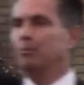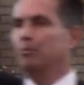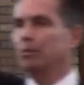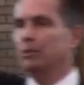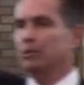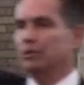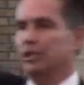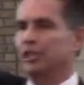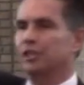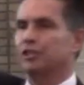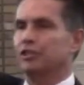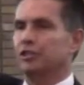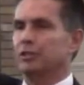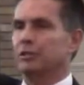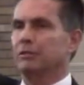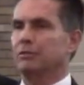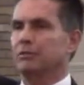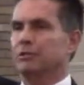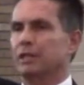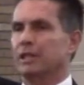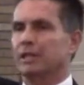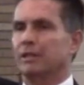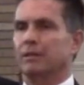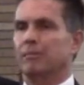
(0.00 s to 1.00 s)

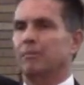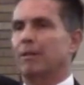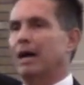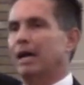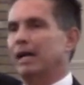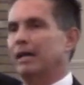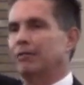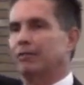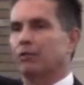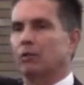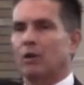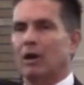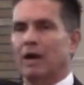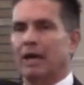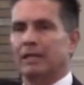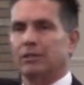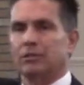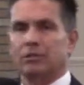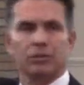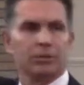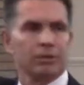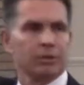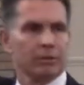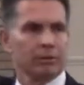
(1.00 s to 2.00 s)
positions in the body of
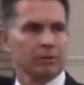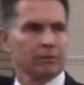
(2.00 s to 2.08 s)
Christ?